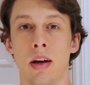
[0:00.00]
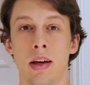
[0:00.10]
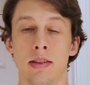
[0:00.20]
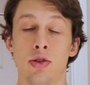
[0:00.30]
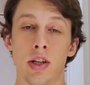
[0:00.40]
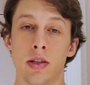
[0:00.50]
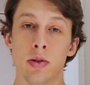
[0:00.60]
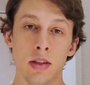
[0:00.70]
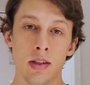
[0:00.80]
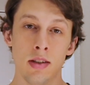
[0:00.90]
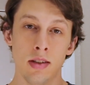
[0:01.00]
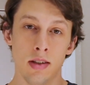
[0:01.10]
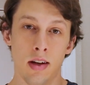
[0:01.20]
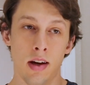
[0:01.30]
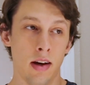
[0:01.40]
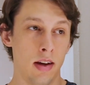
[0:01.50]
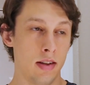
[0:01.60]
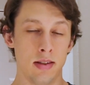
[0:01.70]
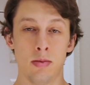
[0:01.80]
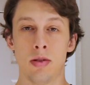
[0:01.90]
and generally
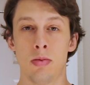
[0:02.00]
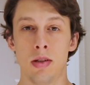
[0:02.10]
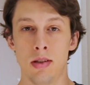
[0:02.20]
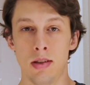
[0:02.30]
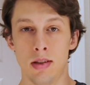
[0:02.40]
it seems to be